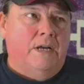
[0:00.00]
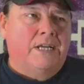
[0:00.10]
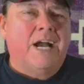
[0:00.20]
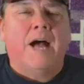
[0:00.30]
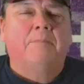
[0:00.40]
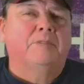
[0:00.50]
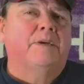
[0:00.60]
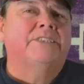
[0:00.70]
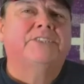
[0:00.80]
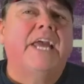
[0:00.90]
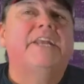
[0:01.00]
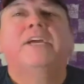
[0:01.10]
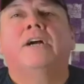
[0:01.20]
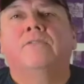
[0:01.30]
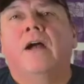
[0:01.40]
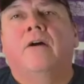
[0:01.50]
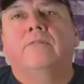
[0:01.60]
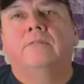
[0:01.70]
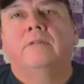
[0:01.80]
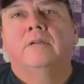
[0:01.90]
accomplished by standing our
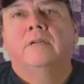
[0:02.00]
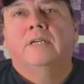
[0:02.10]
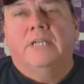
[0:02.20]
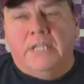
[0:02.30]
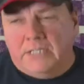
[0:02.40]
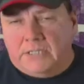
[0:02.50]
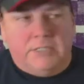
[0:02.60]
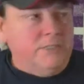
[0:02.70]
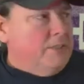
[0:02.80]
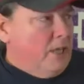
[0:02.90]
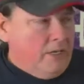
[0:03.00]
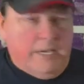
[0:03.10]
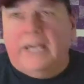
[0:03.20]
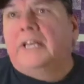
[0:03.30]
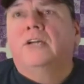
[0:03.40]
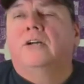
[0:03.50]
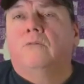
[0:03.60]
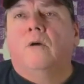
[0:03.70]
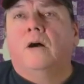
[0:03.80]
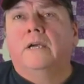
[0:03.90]
ground in Kanehsatake and in
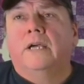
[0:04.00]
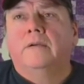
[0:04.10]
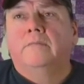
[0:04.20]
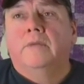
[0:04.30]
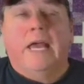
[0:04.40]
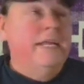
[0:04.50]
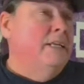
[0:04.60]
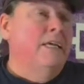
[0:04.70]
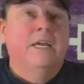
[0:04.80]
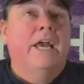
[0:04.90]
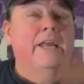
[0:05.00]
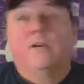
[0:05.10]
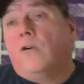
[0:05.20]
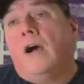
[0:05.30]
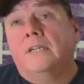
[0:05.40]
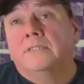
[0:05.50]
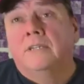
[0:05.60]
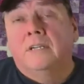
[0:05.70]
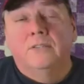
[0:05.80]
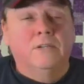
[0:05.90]
Kahnawake and, and across,
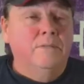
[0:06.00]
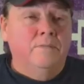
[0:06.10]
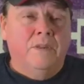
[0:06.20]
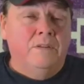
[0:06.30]
look,